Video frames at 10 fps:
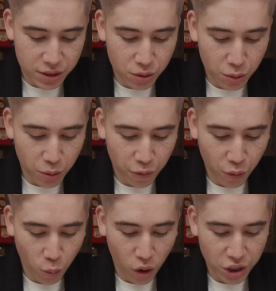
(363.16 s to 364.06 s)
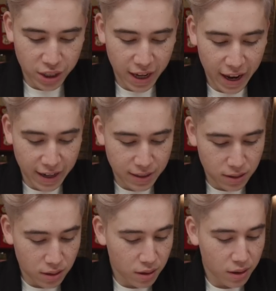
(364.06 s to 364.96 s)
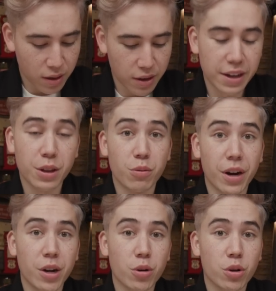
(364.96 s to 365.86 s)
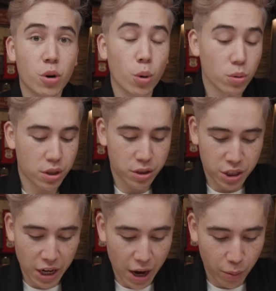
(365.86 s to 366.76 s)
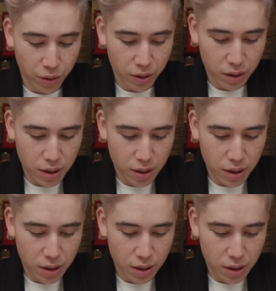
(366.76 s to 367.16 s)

suitable for washing hands in the rain or a cold shower.